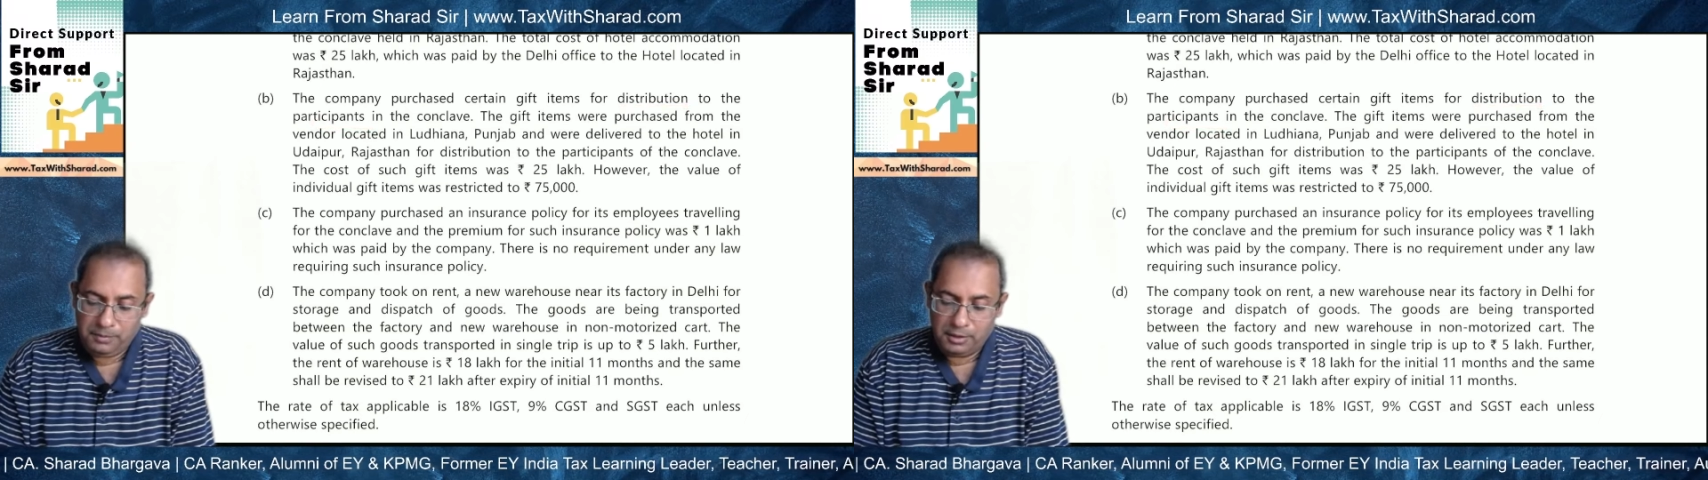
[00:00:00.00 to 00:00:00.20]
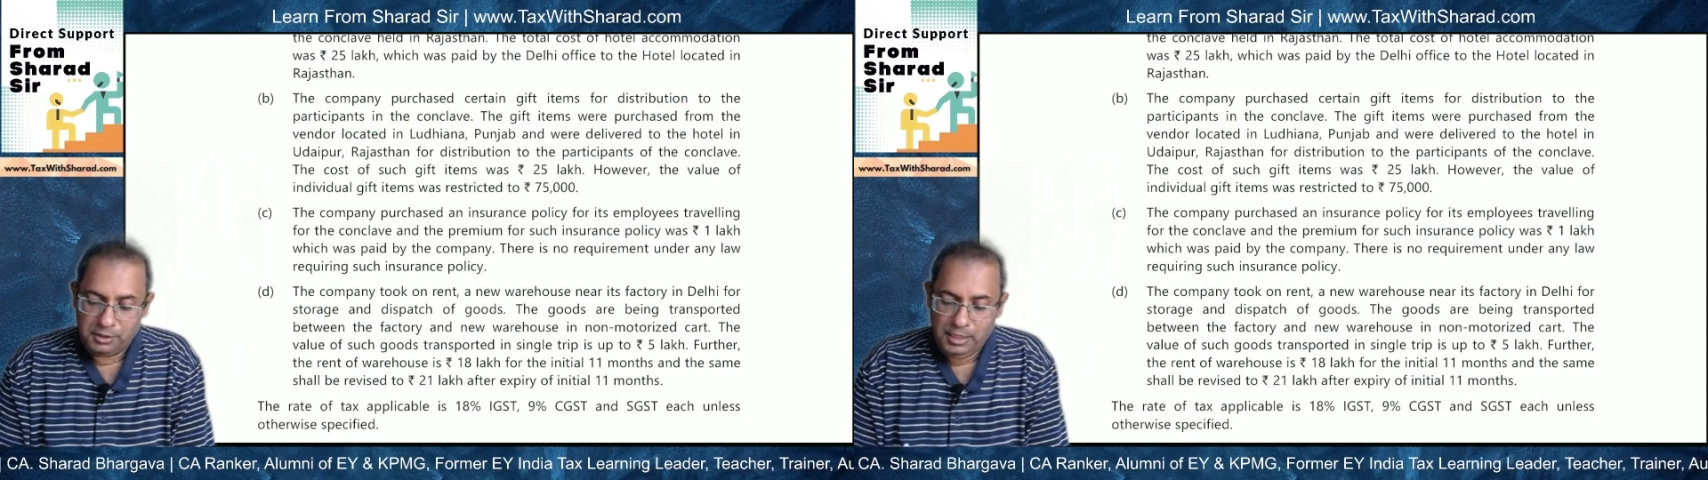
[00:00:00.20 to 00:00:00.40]

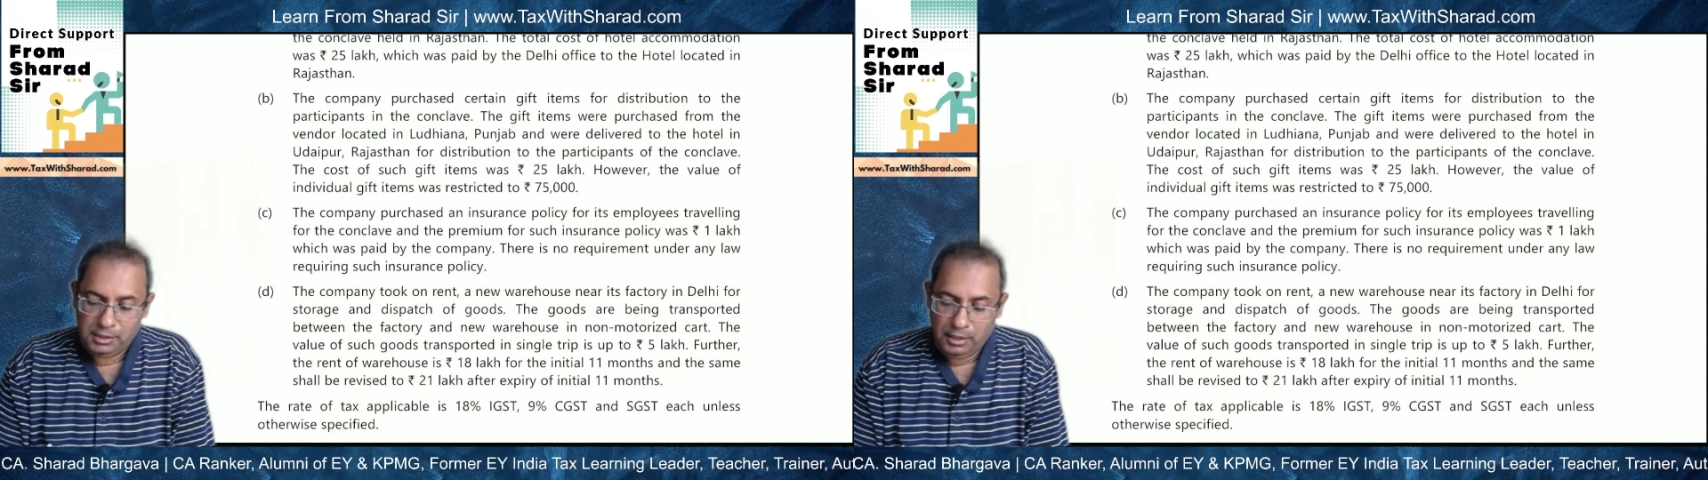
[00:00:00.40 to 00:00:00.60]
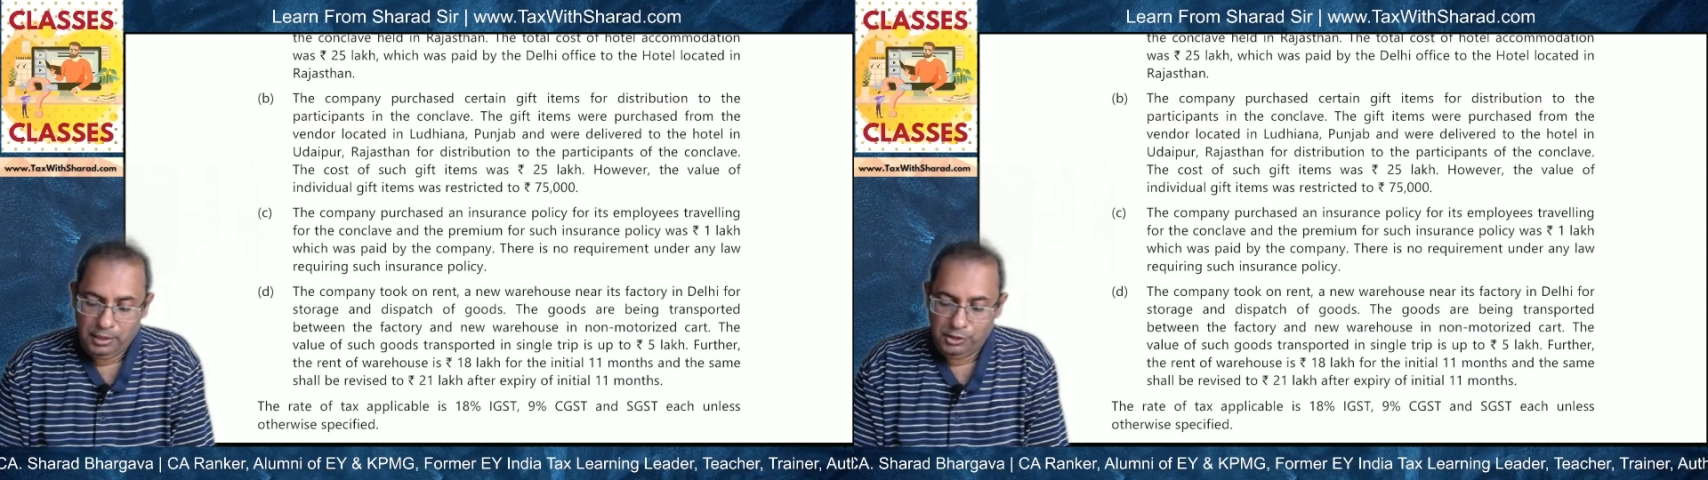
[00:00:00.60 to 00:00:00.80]

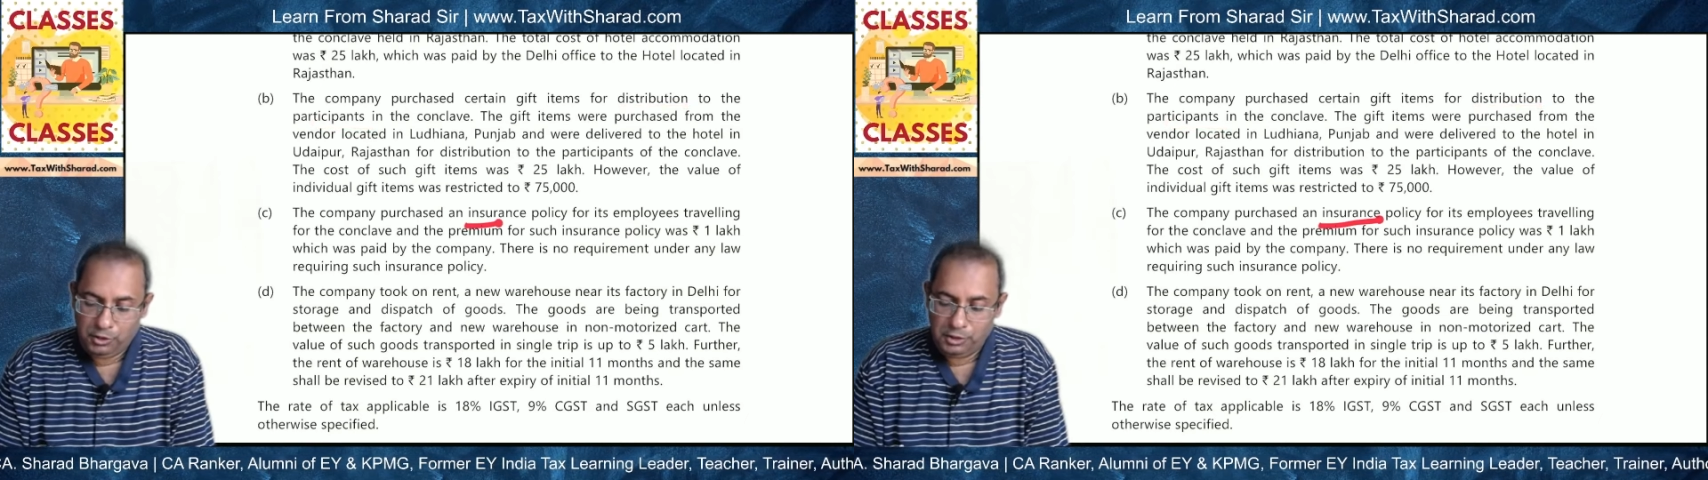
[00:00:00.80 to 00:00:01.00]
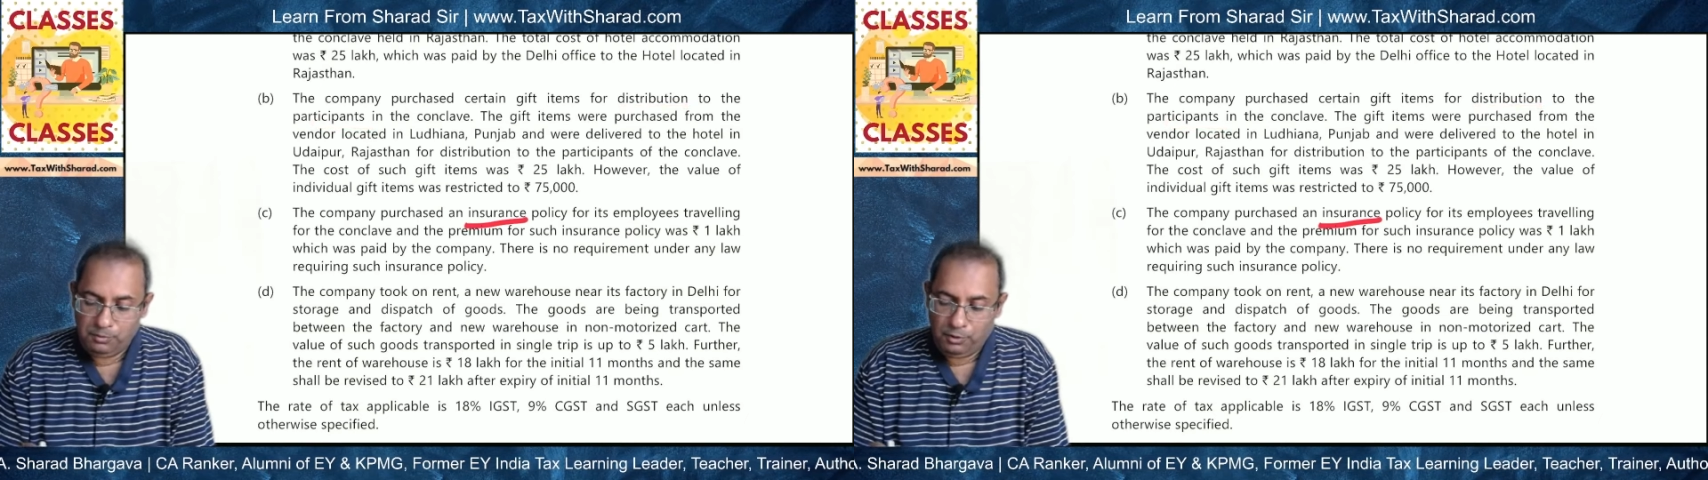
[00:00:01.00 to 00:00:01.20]
purchased an insurance